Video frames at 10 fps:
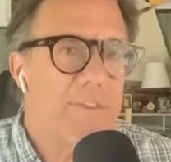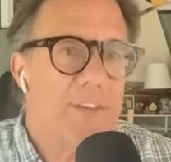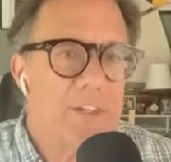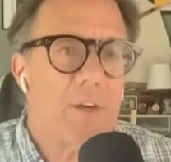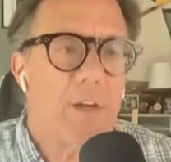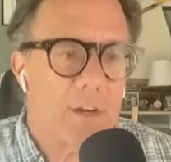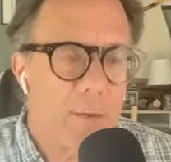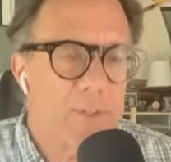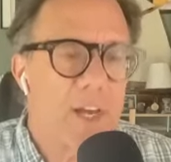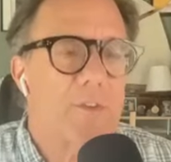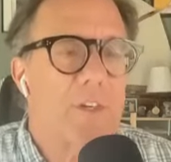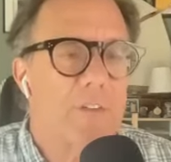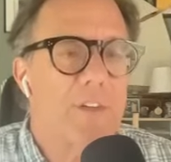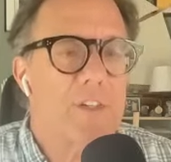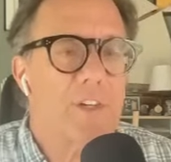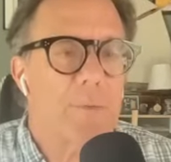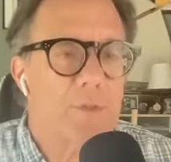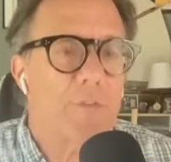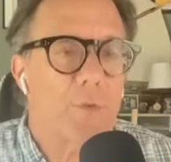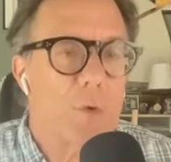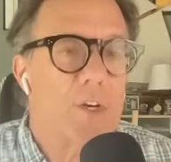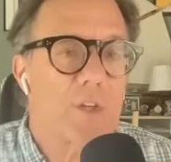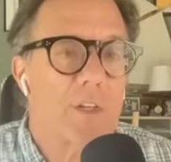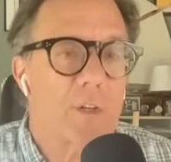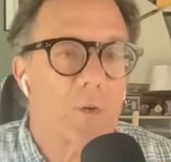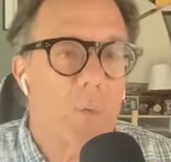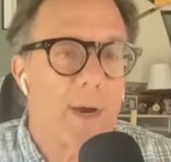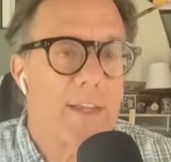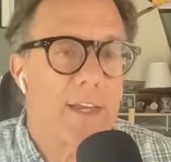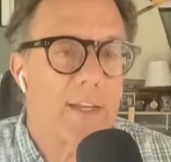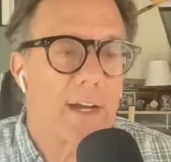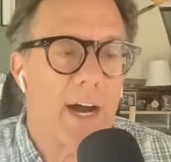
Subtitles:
this comes to fruition the way that